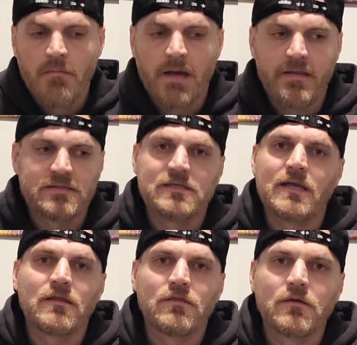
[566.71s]
by that
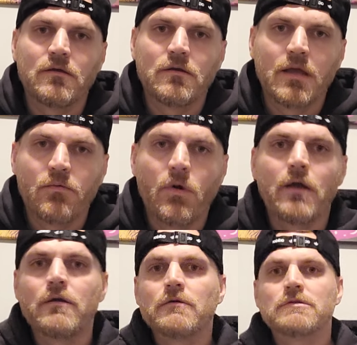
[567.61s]
second third, Eduardo